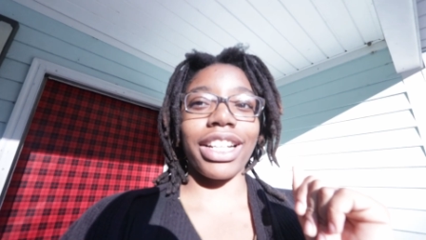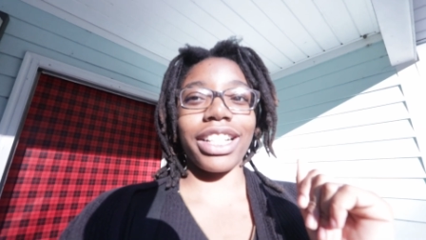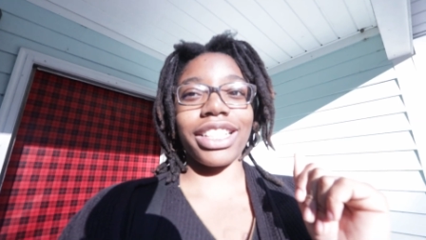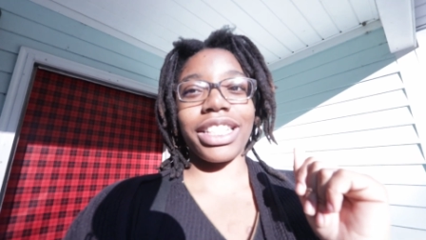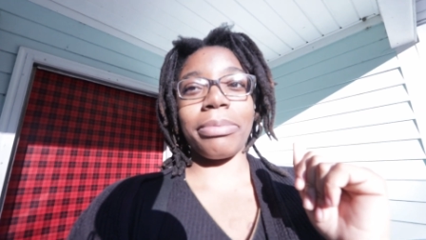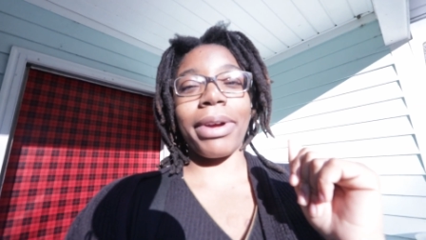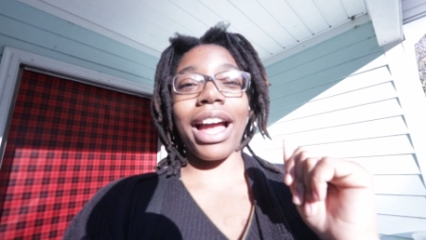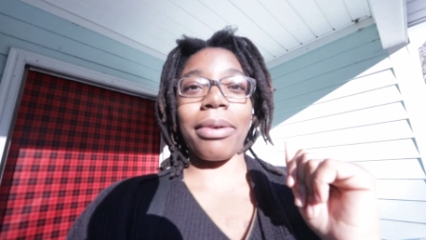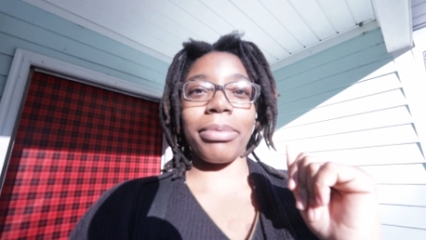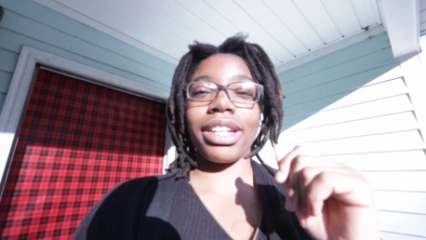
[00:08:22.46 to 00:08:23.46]
As you can see
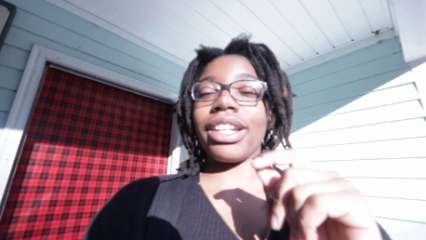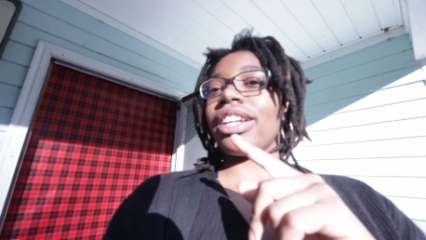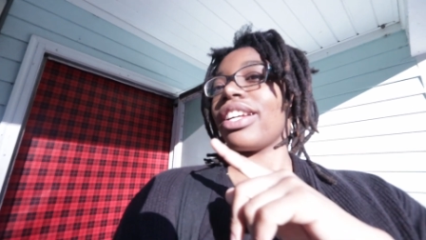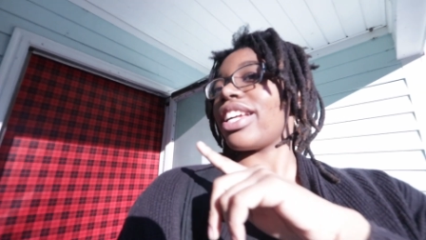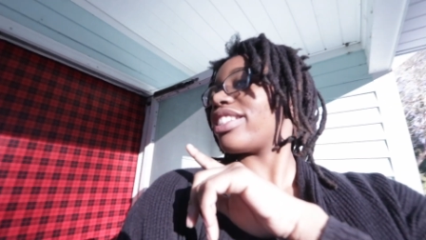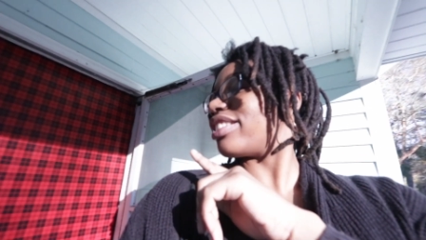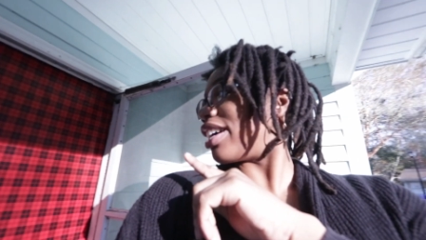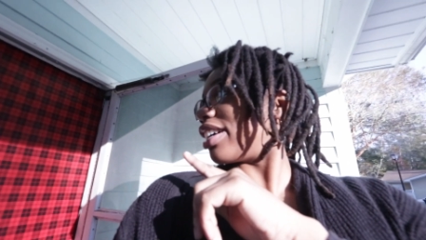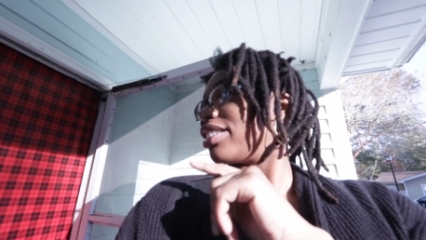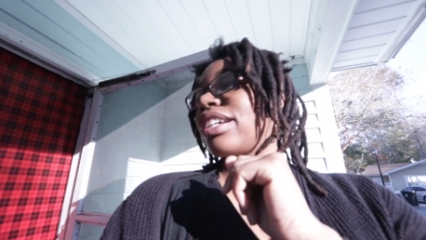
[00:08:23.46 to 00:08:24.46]
behind me, it's
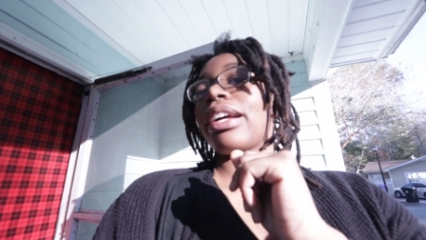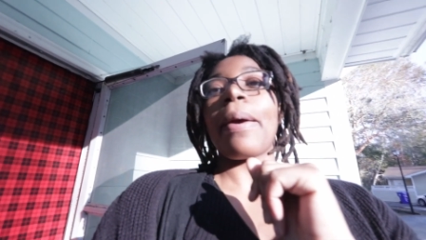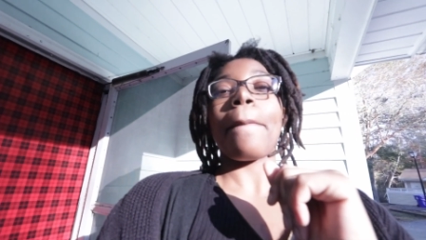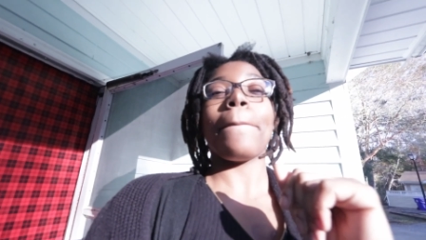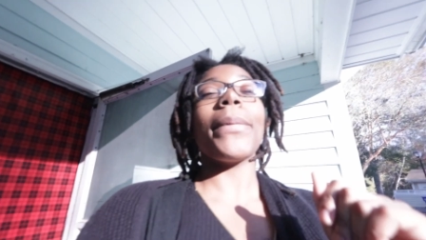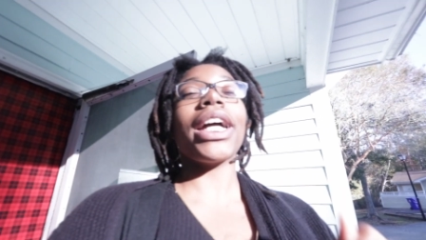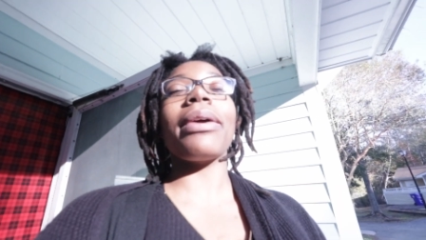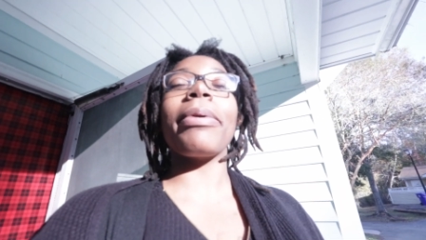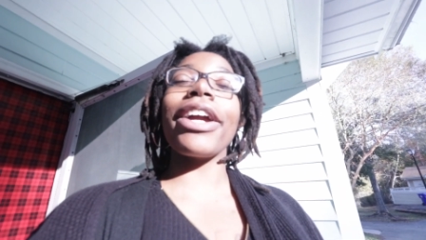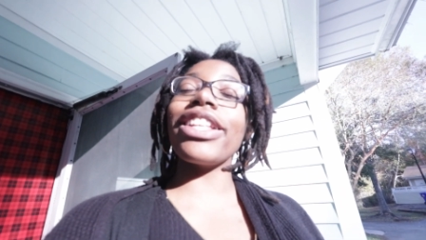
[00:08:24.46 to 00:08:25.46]
done.
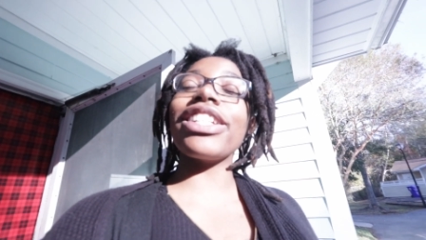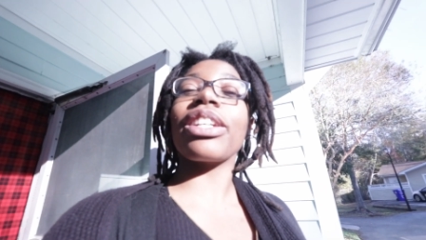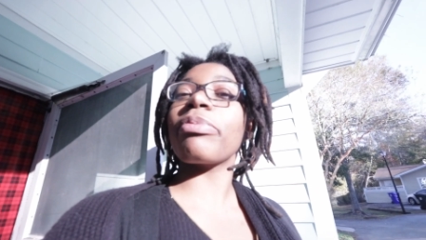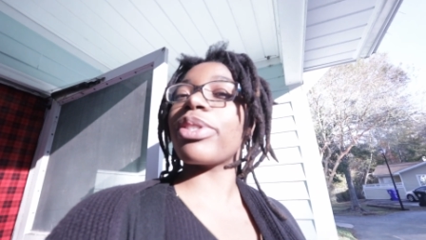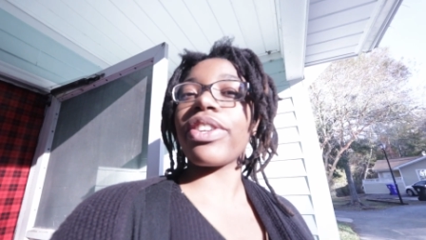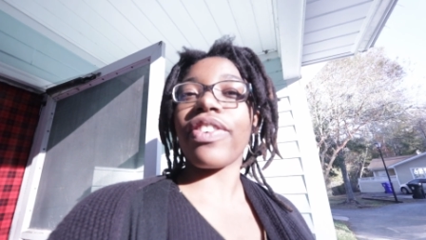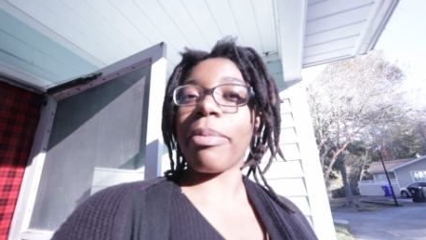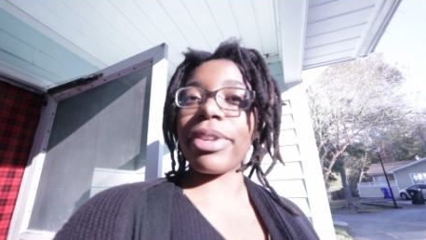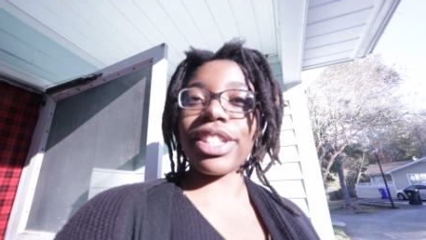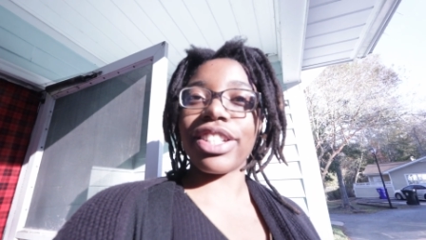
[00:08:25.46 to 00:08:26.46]
But apparently it took me
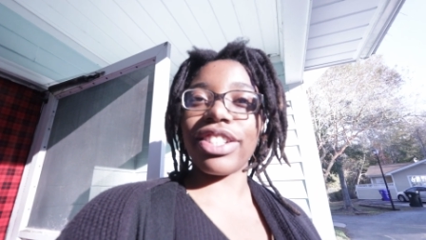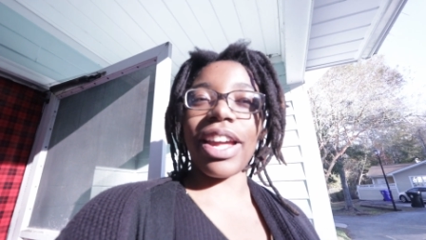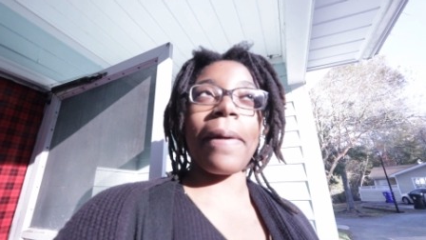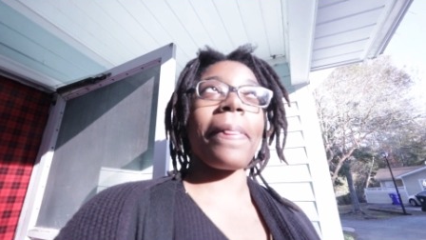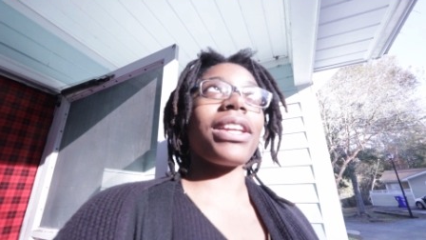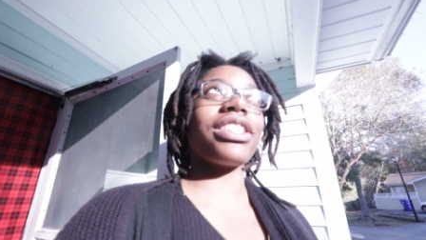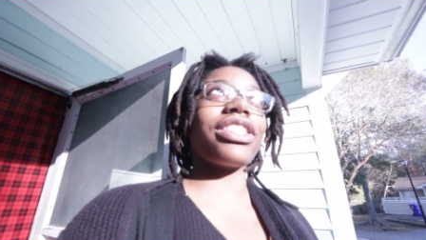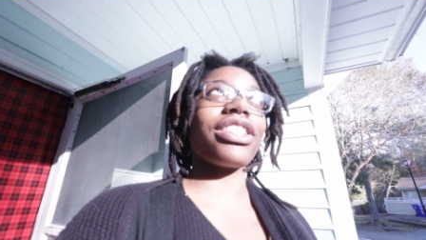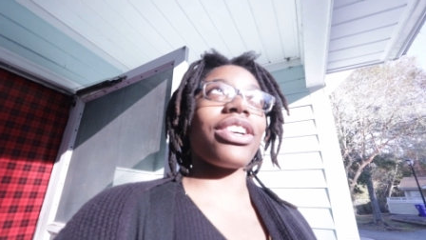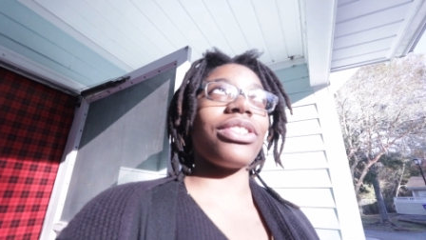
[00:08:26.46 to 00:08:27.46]
25 minutes to do that.
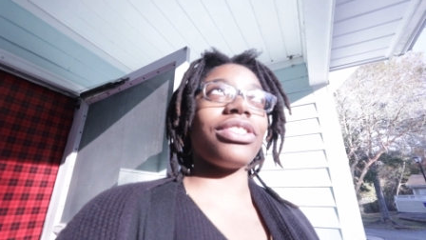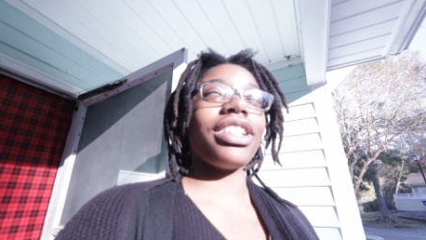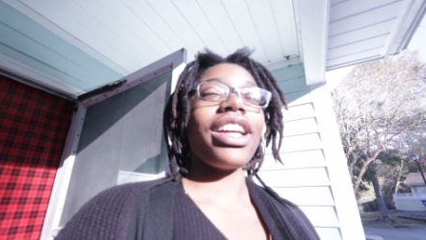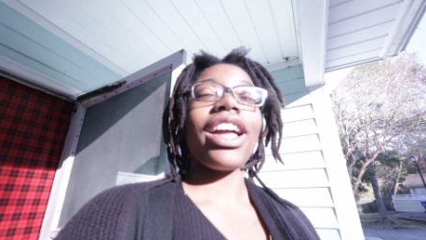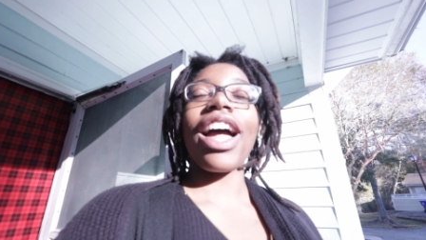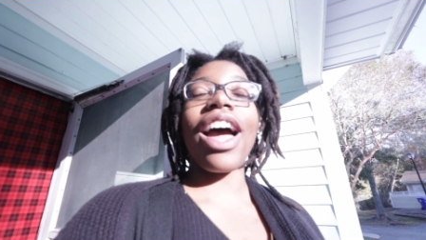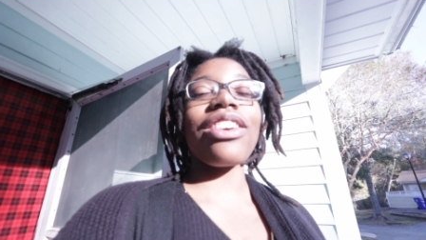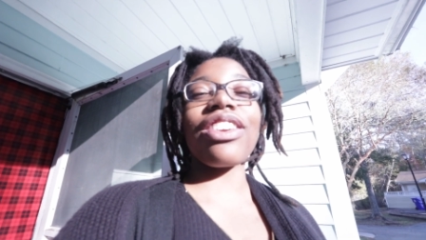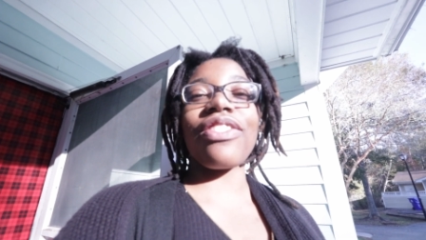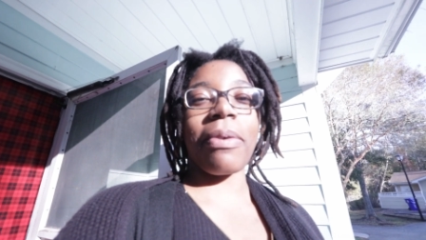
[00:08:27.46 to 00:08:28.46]
So, I
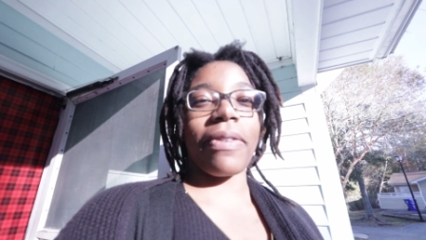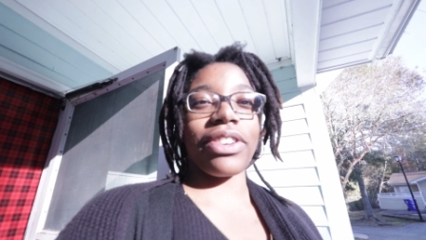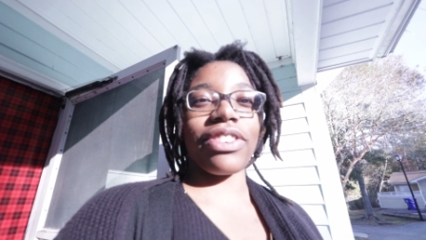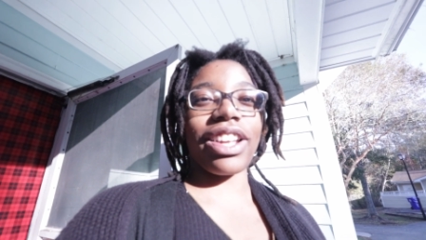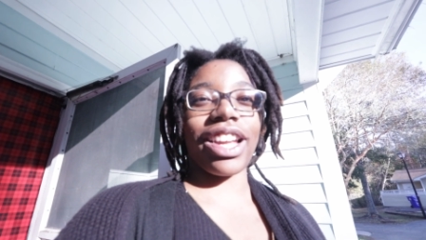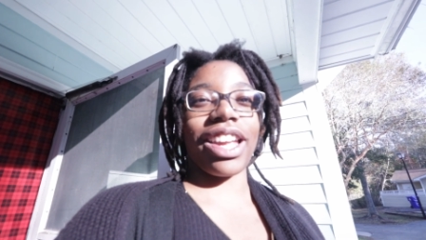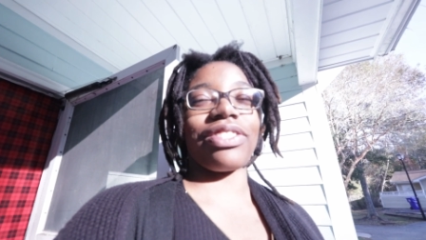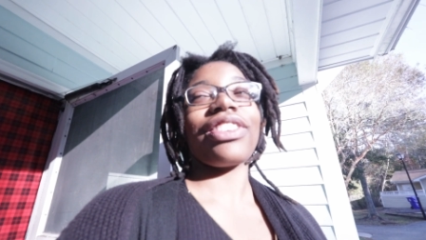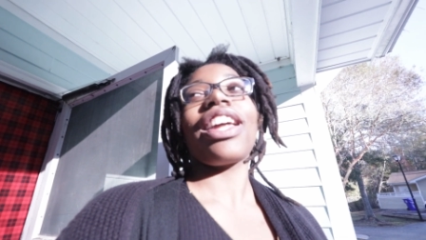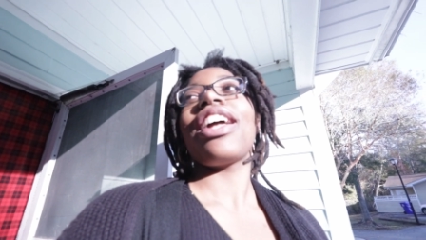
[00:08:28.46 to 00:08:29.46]
don't know if I'm ever doing that again.